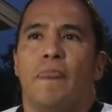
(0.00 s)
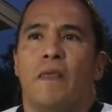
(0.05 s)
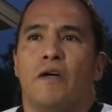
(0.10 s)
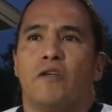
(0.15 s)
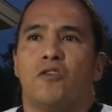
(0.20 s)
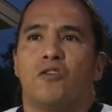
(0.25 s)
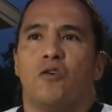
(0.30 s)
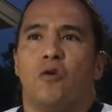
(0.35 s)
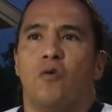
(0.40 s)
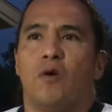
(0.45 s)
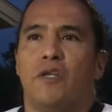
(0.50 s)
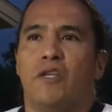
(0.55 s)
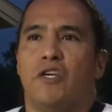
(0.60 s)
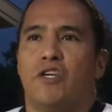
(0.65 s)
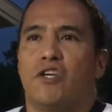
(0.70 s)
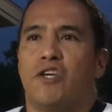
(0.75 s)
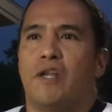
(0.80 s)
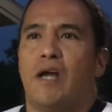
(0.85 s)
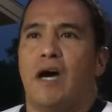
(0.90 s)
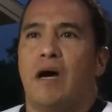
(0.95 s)
So
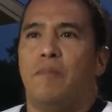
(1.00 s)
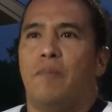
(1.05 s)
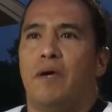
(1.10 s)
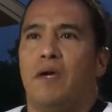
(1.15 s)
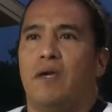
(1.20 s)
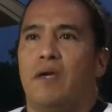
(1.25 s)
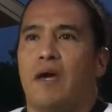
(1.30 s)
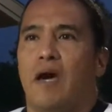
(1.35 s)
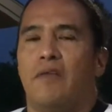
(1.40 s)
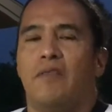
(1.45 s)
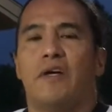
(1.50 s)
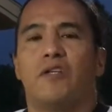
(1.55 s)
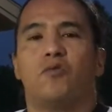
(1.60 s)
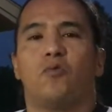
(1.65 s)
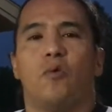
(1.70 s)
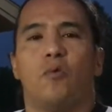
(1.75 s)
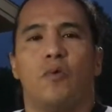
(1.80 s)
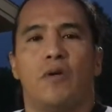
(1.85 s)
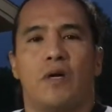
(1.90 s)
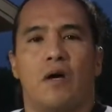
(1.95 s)
Anishinaabe, yeah, that's
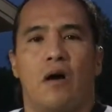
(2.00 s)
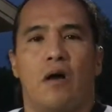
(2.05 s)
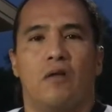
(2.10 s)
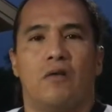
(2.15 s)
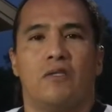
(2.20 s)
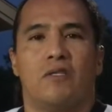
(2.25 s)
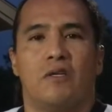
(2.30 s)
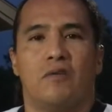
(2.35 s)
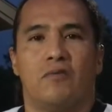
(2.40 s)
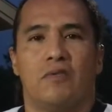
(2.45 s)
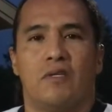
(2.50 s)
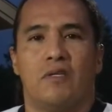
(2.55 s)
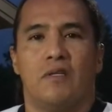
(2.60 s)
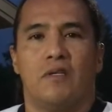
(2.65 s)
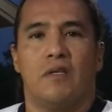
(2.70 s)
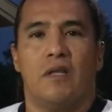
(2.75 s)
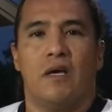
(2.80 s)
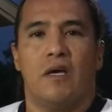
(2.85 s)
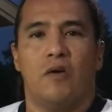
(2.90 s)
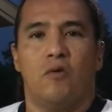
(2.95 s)
what we call ourselves in
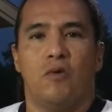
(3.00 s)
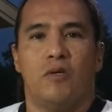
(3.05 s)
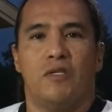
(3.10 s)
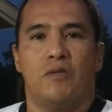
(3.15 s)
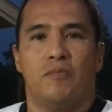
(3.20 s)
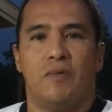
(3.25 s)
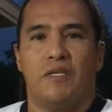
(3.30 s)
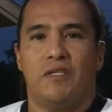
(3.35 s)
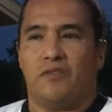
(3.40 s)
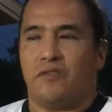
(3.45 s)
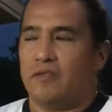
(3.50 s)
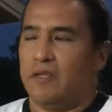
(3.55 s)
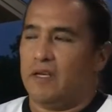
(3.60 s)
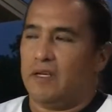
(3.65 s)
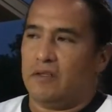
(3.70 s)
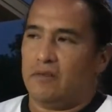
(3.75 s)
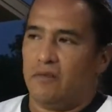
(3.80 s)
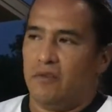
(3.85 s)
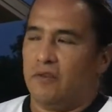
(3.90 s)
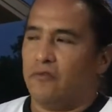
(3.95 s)
the language. It means
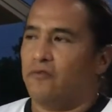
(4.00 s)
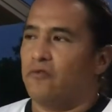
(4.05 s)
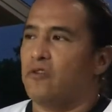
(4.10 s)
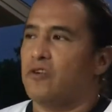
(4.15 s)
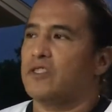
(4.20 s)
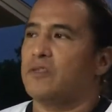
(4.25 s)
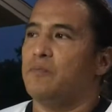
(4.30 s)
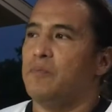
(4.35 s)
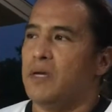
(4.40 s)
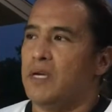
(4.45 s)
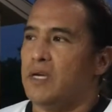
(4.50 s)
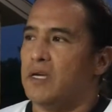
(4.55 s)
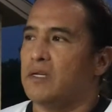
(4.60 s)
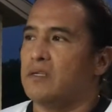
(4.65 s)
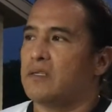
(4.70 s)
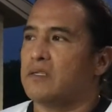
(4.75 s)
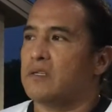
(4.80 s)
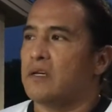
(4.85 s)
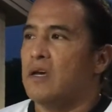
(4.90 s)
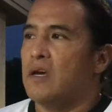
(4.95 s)
like the first
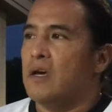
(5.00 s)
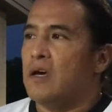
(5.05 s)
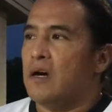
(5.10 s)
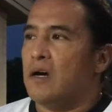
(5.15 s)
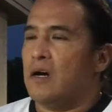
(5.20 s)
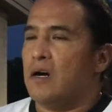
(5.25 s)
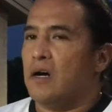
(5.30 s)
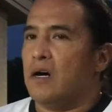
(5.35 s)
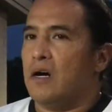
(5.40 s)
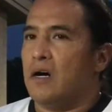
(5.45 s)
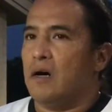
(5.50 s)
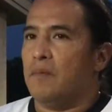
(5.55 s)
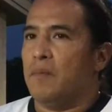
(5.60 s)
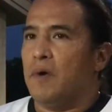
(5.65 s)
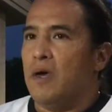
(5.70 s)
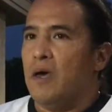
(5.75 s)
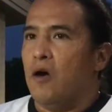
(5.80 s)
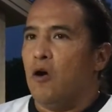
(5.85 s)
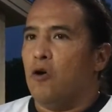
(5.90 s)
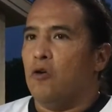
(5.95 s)
beings.
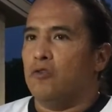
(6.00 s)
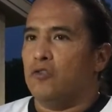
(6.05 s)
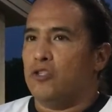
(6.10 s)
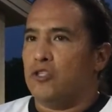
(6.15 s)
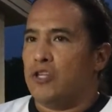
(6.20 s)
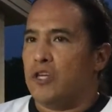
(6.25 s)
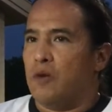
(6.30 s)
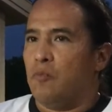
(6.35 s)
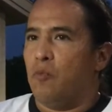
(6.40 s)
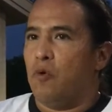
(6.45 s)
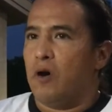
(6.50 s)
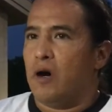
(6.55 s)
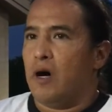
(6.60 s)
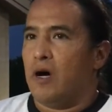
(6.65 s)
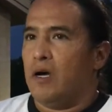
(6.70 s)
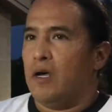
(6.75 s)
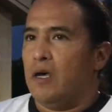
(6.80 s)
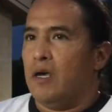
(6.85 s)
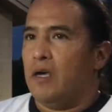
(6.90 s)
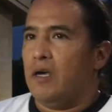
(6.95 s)

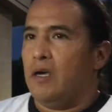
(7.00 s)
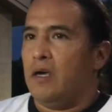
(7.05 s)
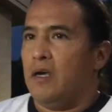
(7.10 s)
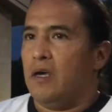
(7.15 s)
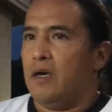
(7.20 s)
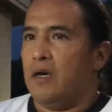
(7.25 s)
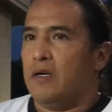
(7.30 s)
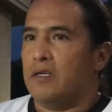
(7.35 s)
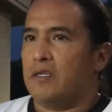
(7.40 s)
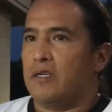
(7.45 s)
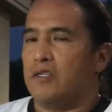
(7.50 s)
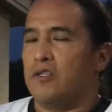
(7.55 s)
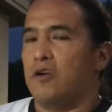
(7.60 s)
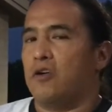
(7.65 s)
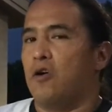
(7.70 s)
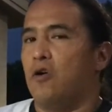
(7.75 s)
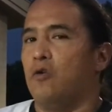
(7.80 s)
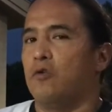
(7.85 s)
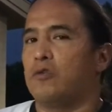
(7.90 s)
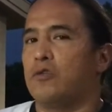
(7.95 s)
Ojibwa is a
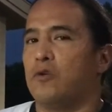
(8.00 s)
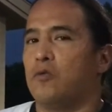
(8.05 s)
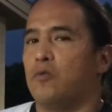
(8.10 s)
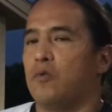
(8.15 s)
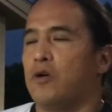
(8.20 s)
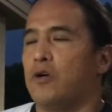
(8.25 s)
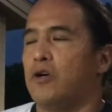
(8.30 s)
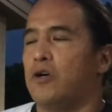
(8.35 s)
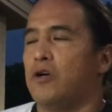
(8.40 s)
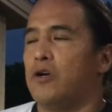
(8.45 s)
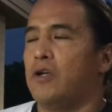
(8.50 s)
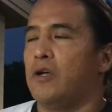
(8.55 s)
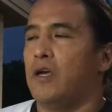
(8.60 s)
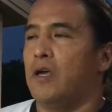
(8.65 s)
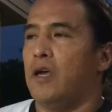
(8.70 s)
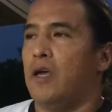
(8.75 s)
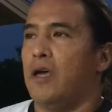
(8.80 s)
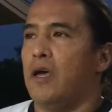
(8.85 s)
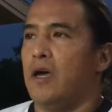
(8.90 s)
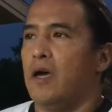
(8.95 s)
Dakota word,
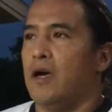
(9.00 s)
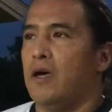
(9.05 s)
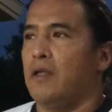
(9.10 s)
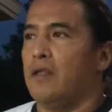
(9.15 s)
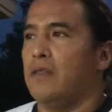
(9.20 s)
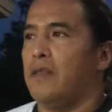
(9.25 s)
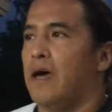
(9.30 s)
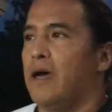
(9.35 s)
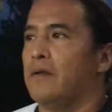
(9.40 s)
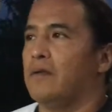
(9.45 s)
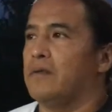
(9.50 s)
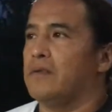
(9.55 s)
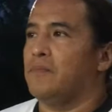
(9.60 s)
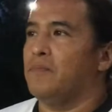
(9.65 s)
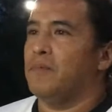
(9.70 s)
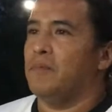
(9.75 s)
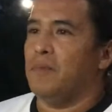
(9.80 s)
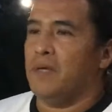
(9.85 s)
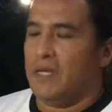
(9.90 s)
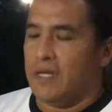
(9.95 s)
and that
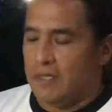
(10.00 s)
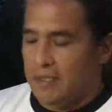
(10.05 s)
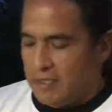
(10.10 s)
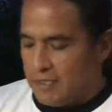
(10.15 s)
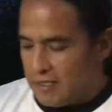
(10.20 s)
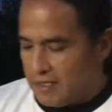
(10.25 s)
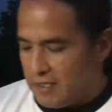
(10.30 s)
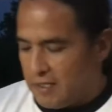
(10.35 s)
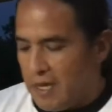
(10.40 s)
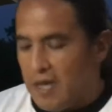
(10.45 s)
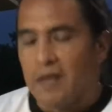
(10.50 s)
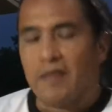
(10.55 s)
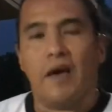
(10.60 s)
means